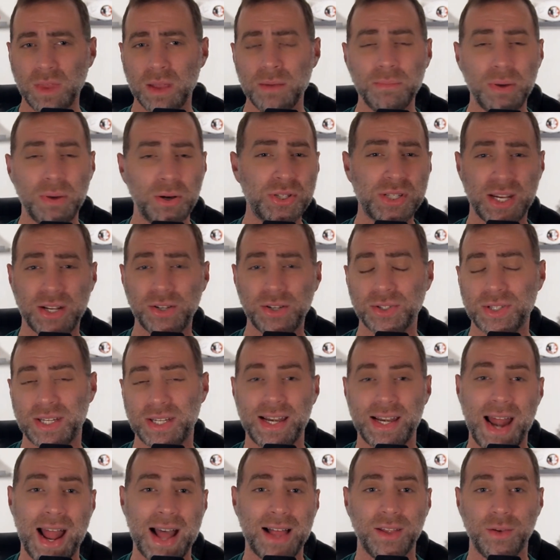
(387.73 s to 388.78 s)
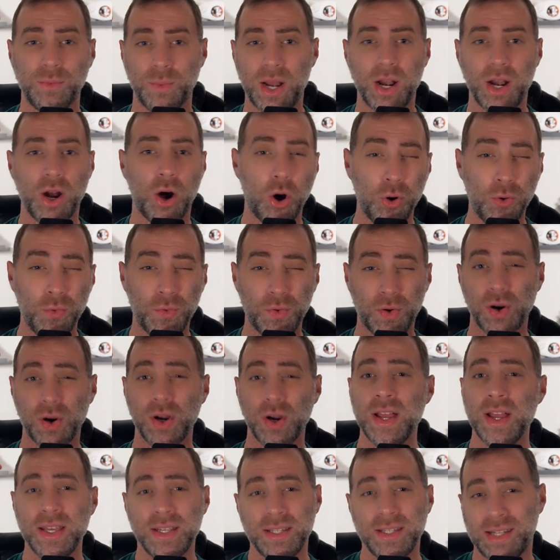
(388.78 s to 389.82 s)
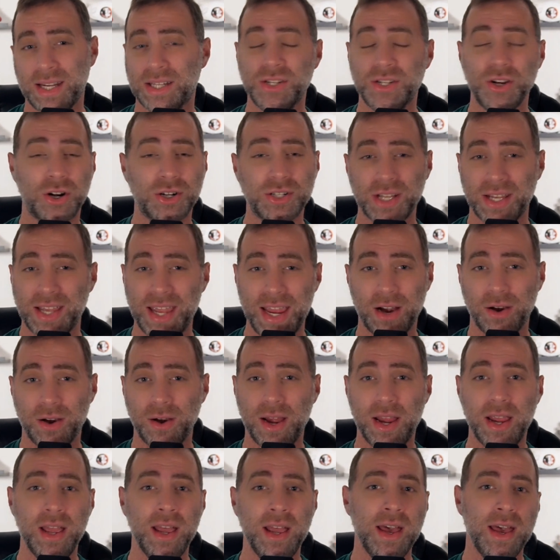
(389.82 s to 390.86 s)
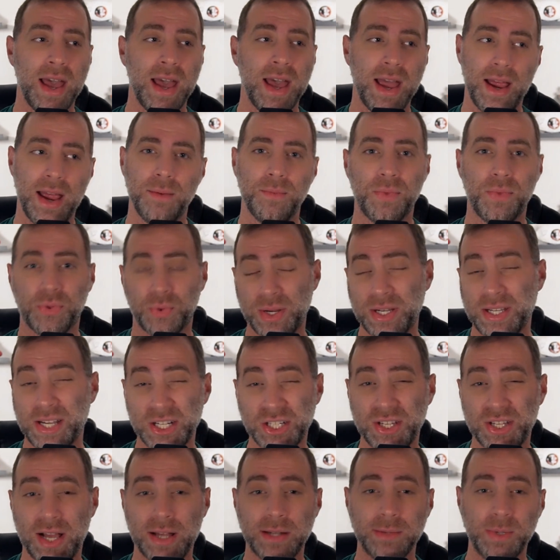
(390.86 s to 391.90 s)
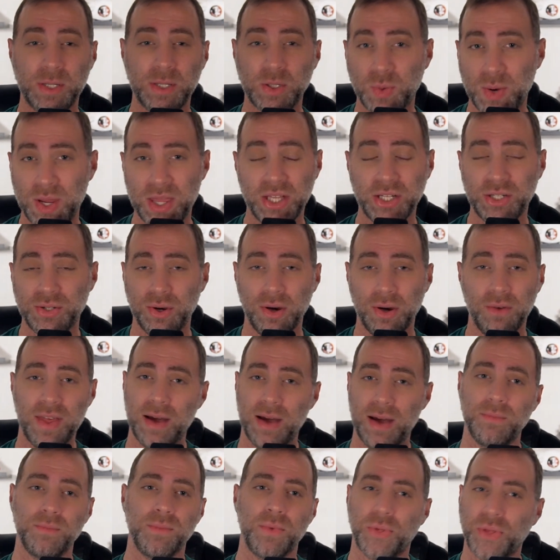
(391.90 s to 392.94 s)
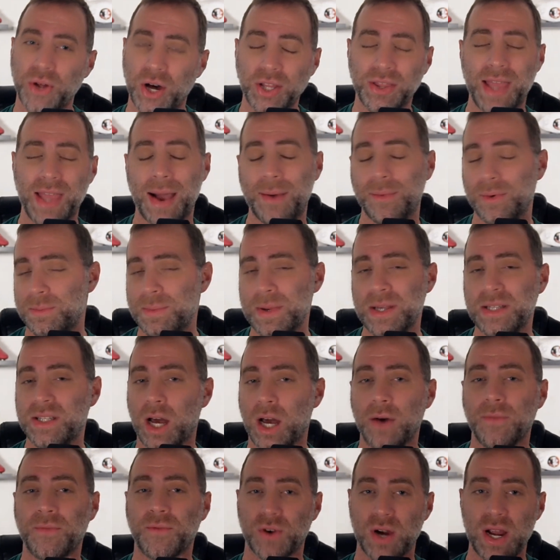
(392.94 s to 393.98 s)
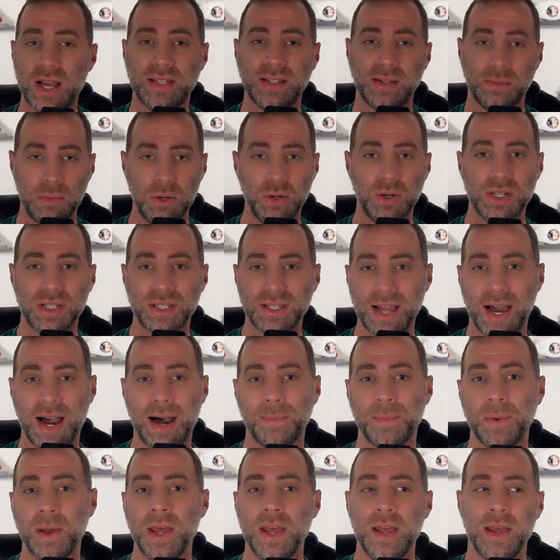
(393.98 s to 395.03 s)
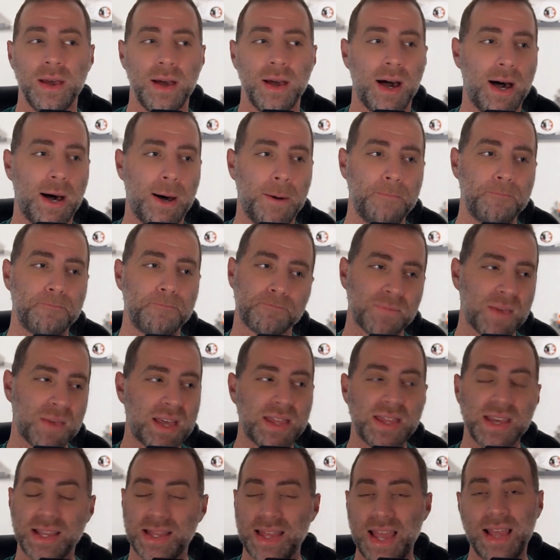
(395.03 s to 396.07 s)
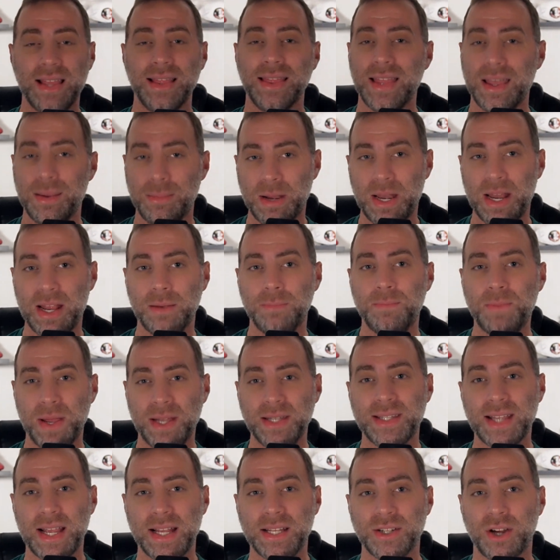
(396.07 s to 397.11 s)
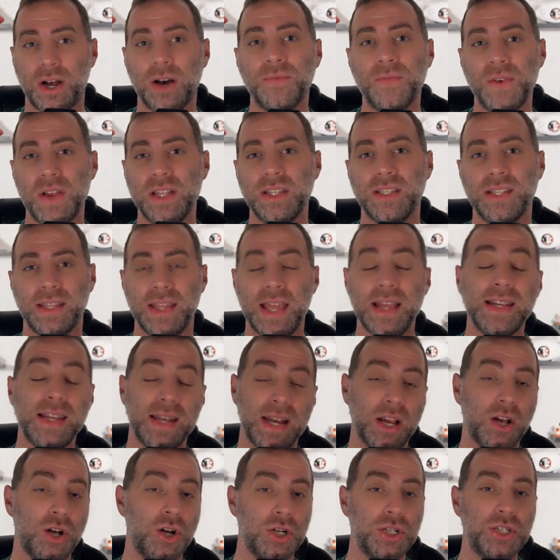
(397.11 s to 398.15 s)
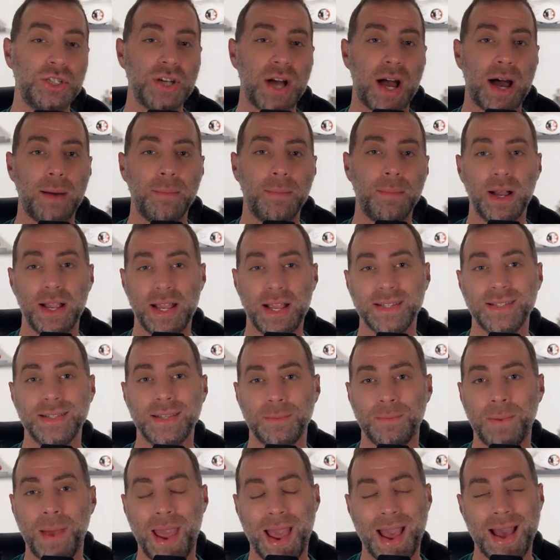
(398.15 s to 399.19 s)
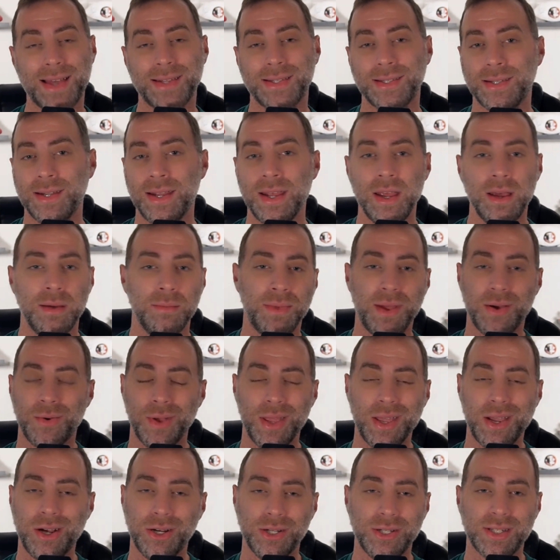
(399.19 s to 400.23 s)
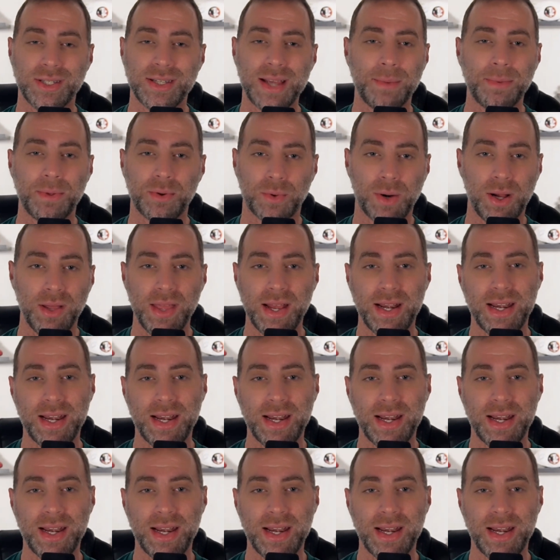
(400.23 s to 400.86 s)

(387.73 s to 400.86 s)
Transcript: Both Singleton and Allen went over 6 yards a carry, 3 touchdowns between the two of them. Thought that would be tough for SMU to stop. I think they limited Penn State's offense, and they did a good job against the pass. They really couldn't stop the run.